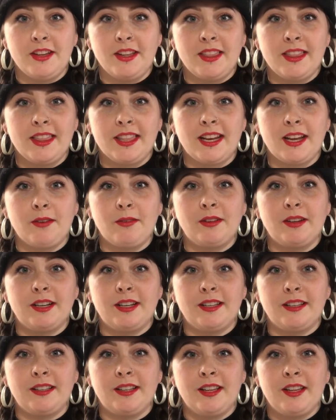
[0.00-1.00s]
that I want
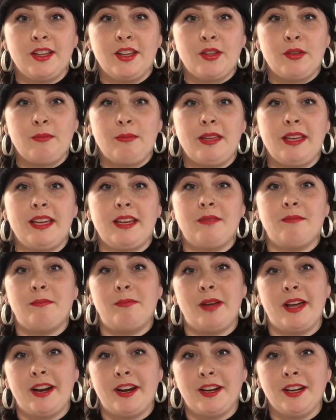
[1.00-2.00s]
to make it
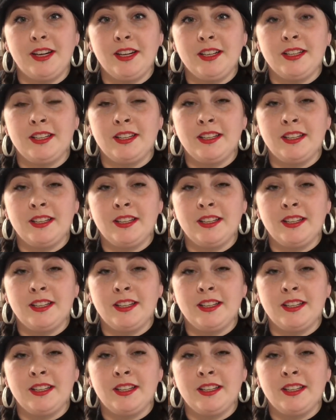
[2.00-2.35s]
better